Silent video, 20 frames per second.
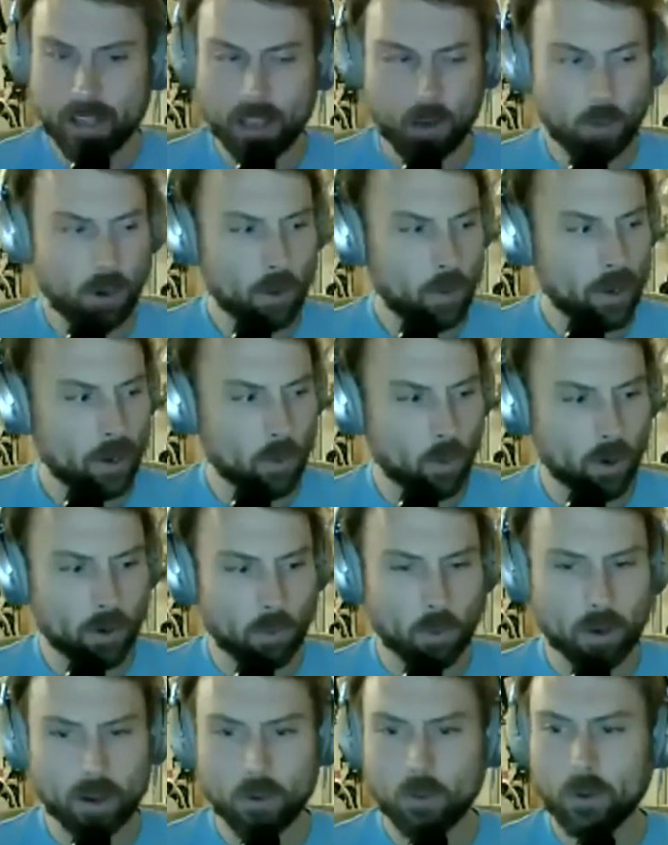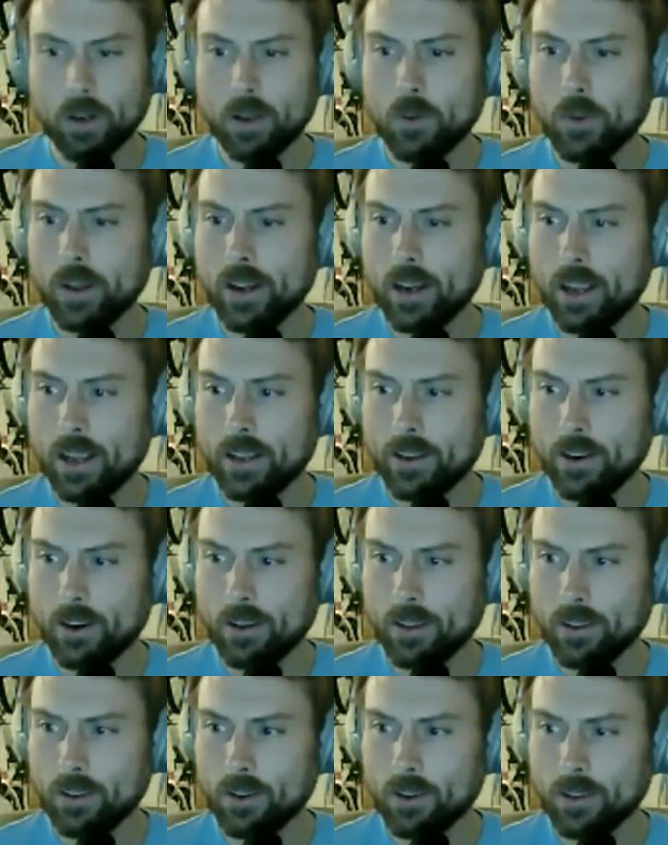what did we
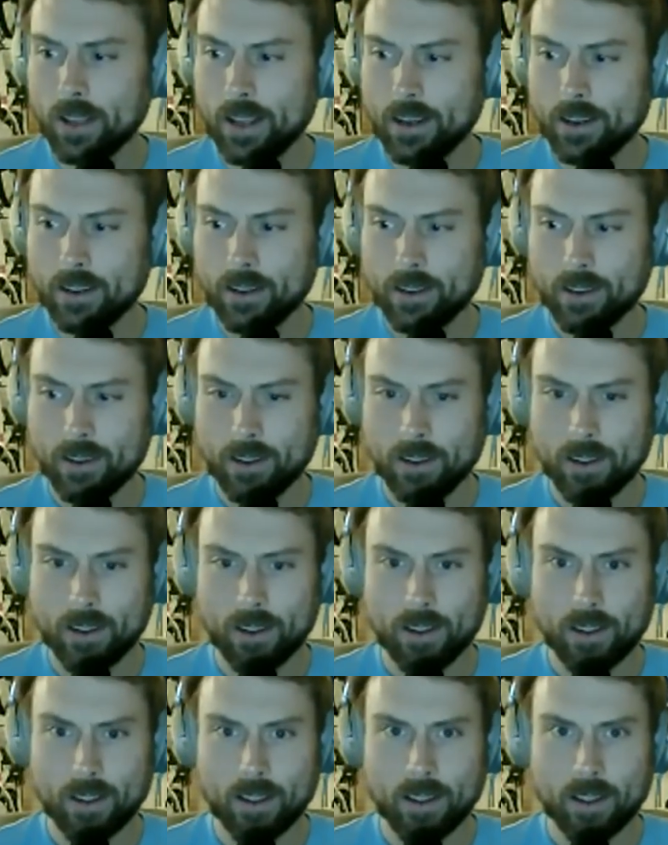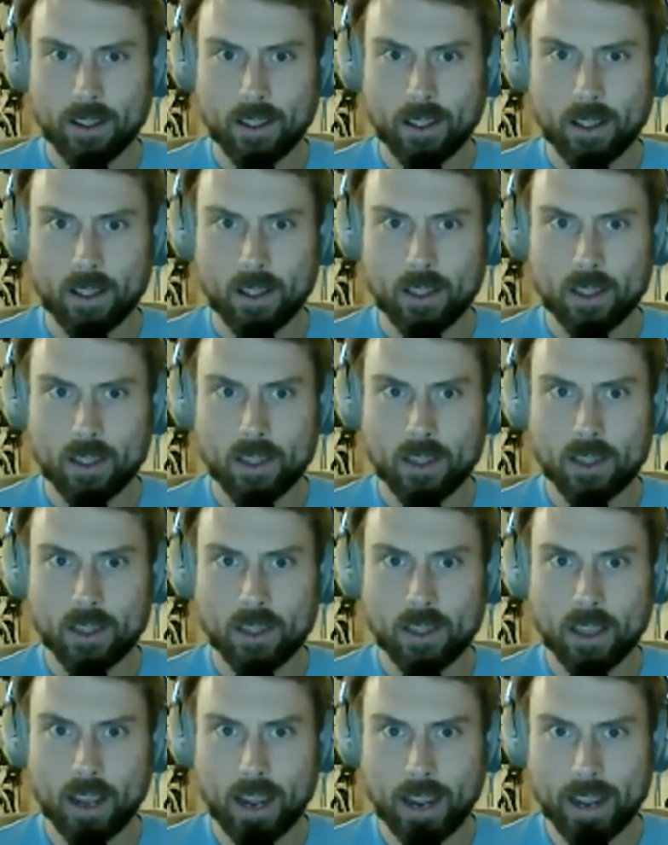call that?
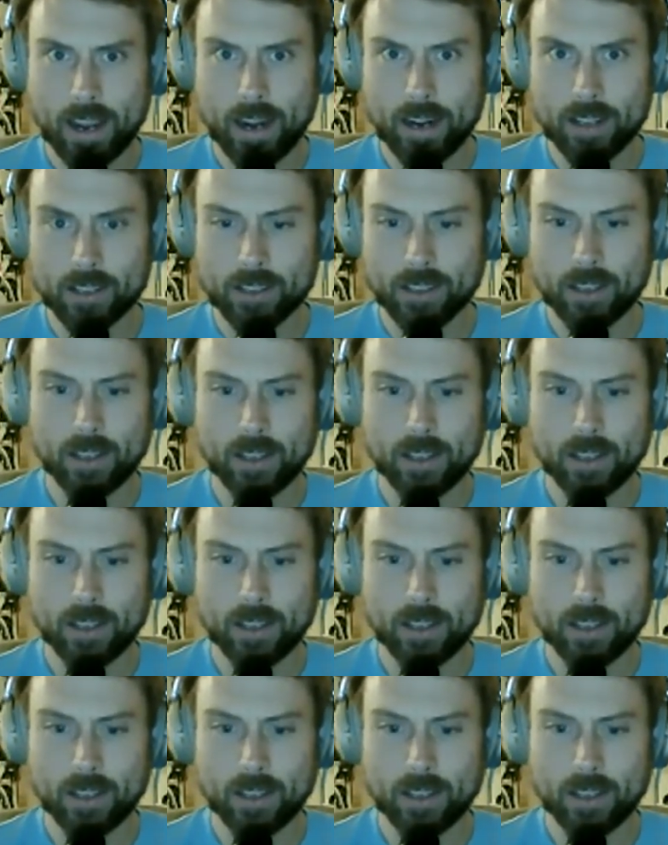The hiatus.